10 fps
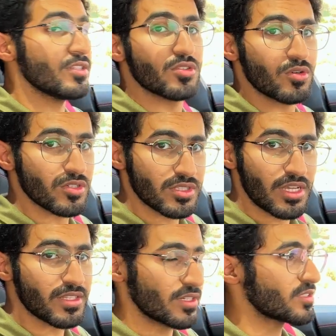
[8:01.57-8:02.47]
head towards
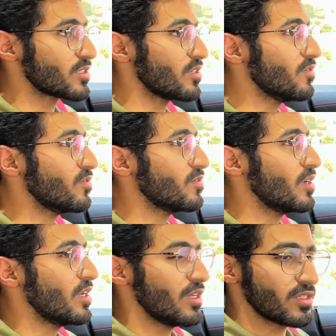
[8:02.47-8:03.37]
Hatta itself,
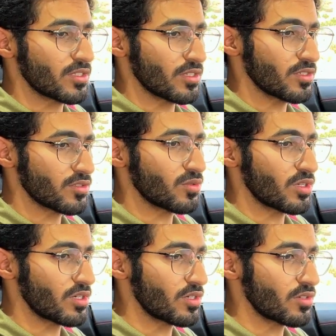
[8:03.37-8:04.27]
since
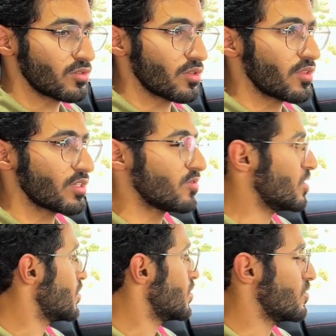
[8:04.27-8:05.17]
we are not that
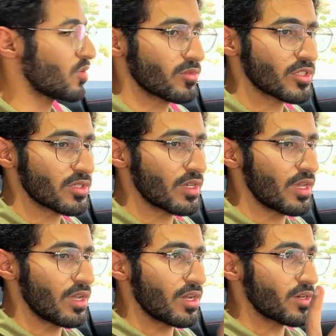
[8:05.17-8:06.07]
far away from it,
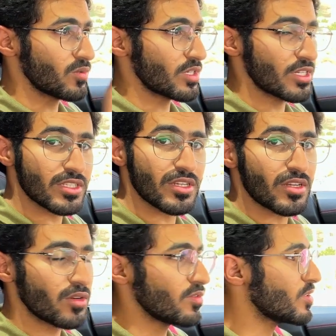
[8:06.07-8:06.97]
and we're gonna
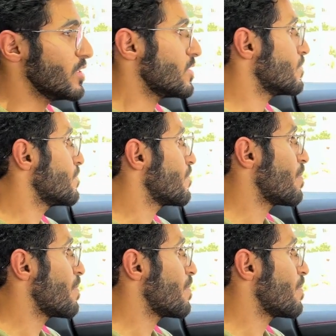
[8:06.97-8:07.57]
try over there.